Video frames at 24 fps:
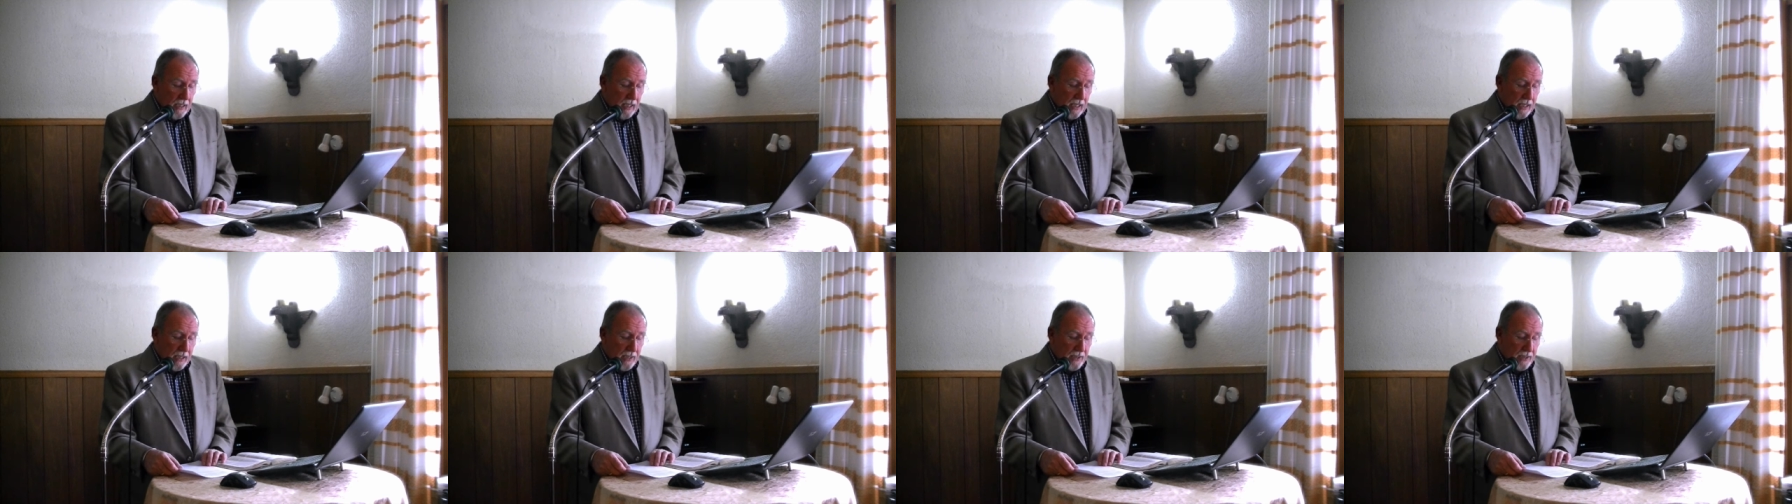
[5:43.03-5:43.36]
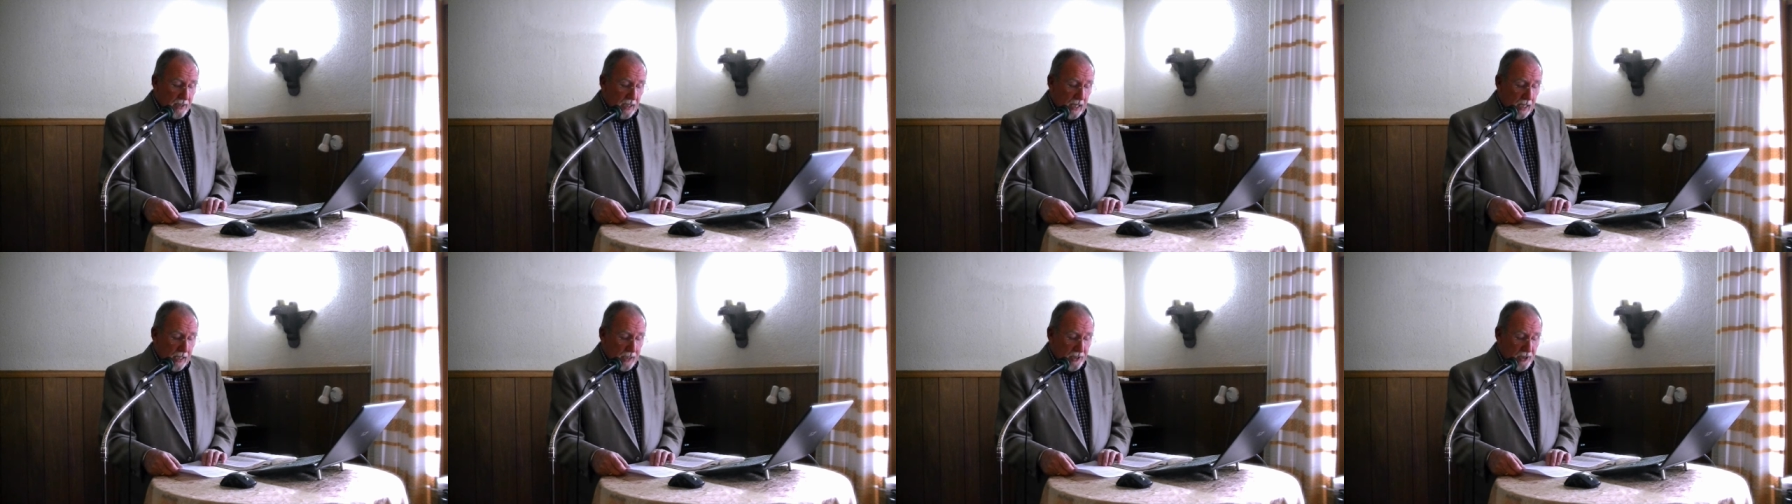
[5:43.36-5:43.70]

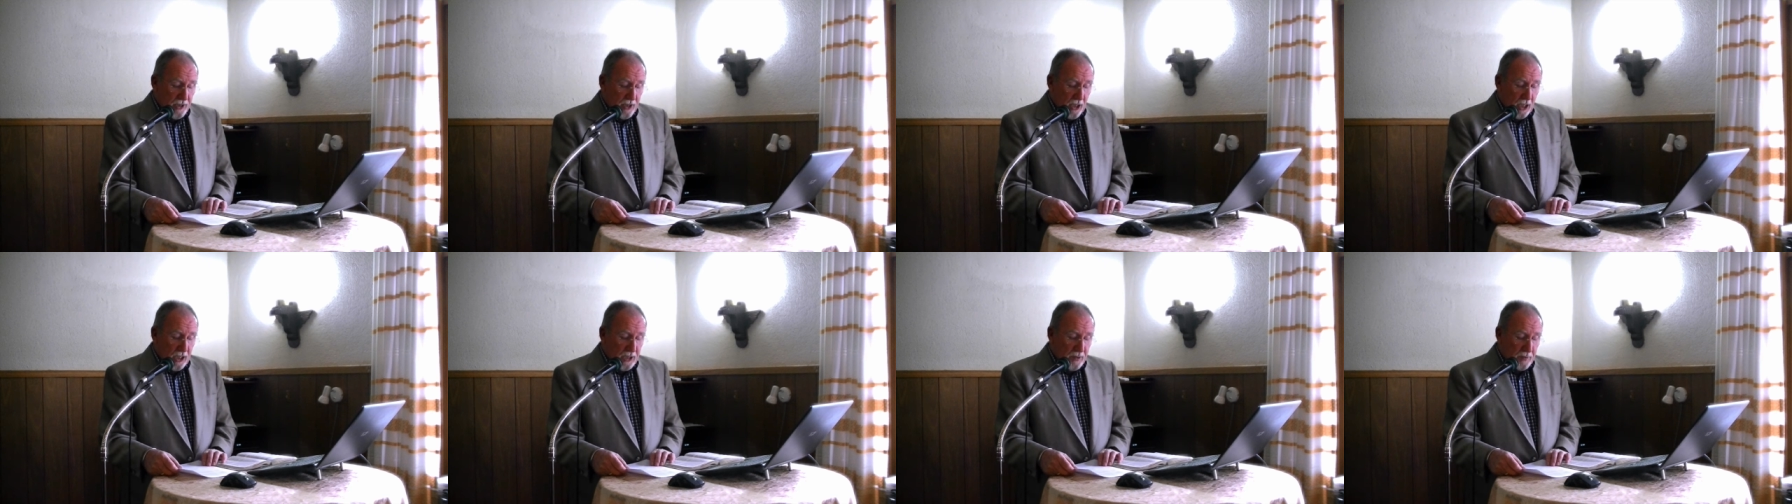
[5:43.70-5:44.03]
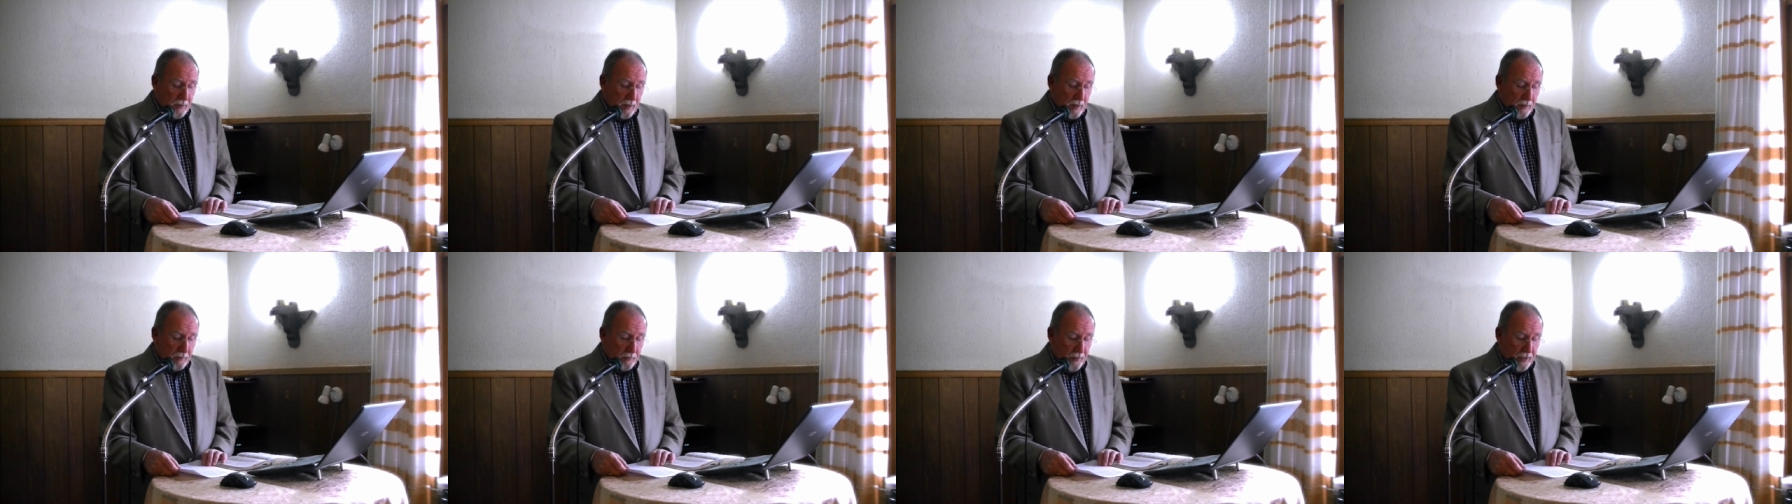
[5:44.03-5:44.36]
and, and
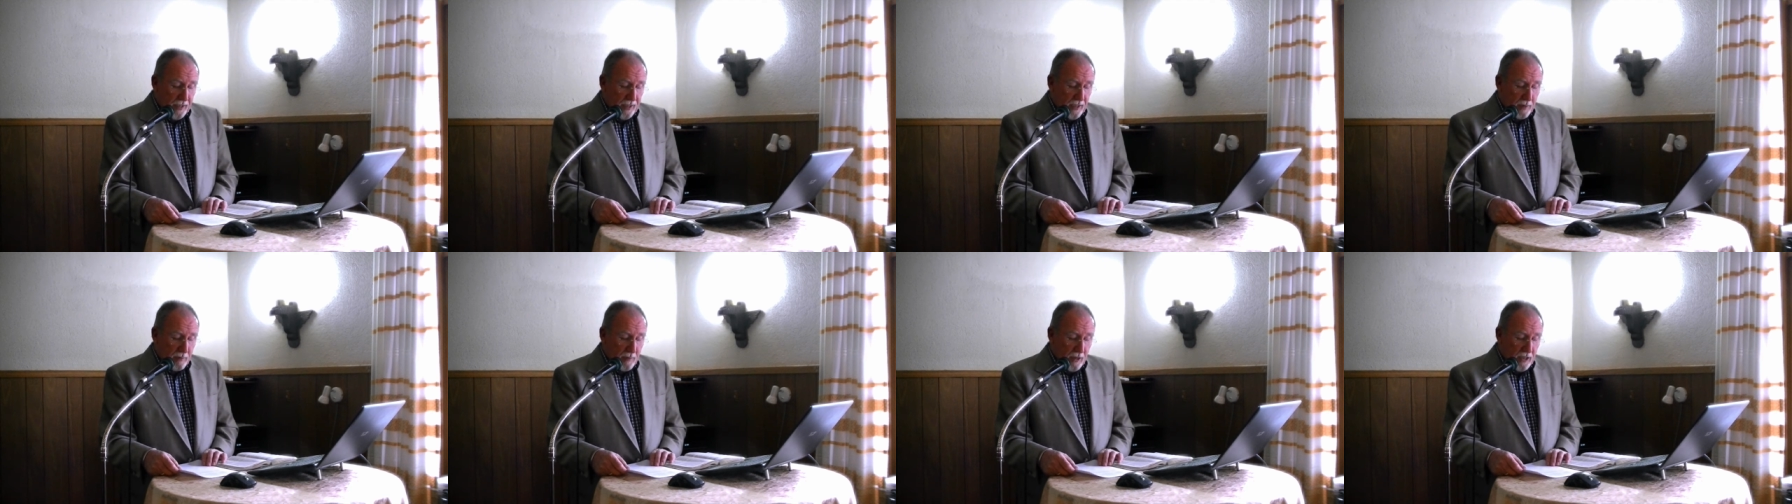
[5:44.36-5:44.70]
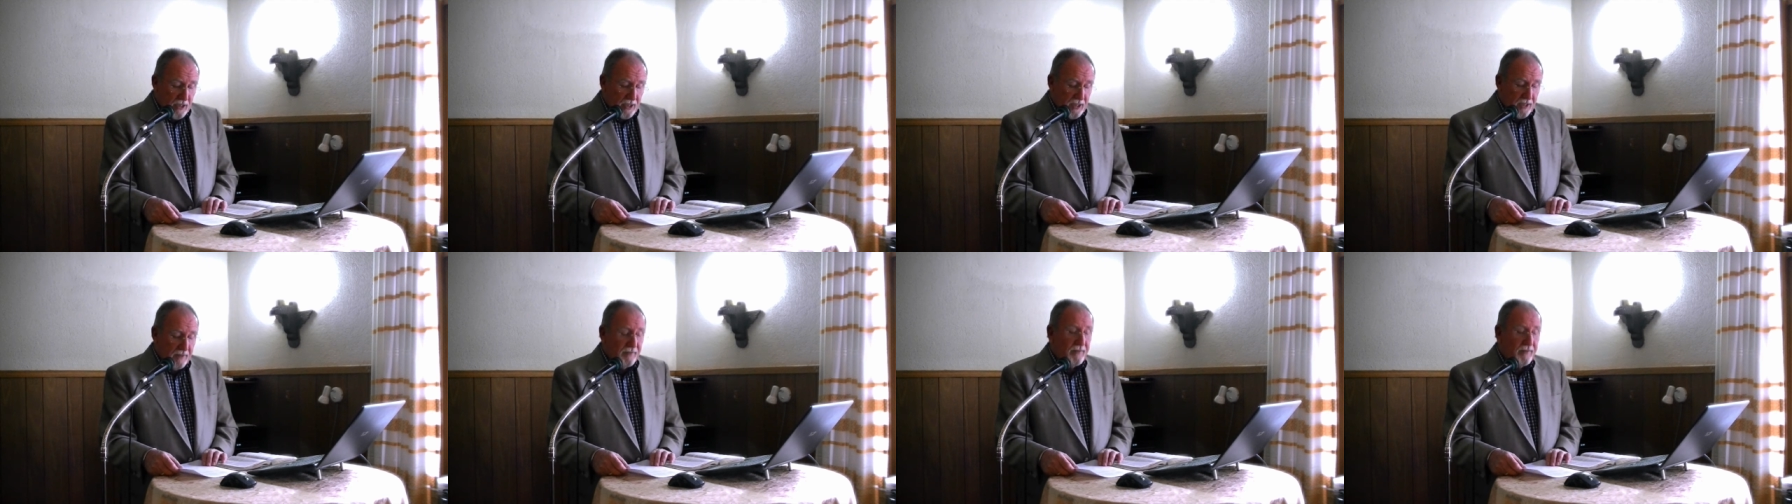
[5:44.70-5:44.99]
judgment Peter must